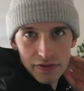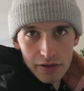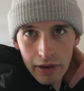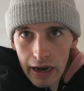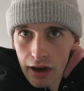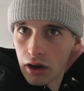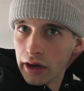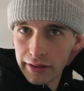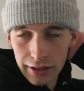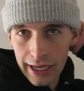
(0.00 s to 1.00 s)
have seen my hair
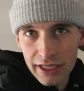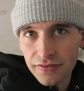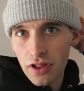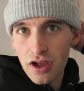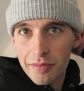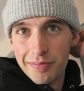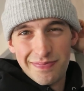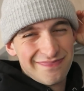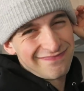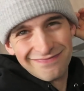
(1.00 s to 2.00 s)
in the last vlog.
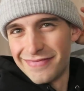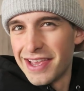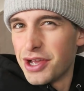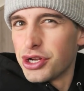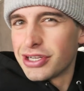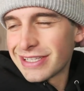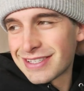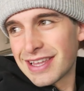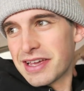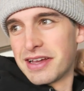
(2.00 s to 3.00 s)

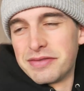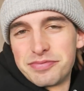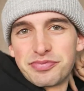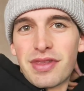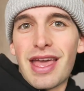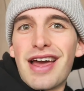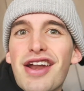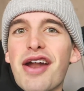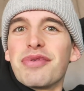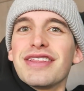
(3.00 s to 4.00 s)
Just uh,
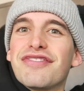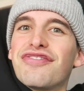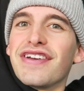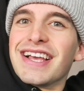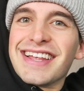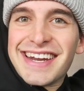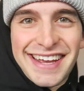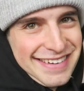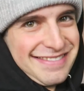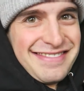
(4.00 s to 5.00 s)
not really feeling
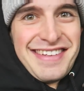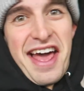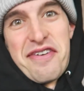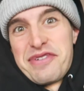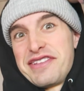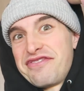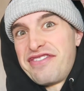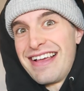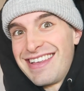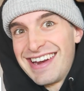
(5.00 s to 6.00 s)
it. Not really
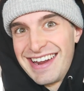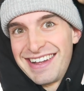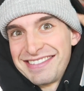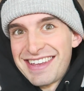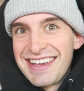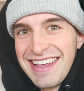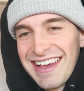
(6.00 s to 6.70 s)
feeling it, I'll tell you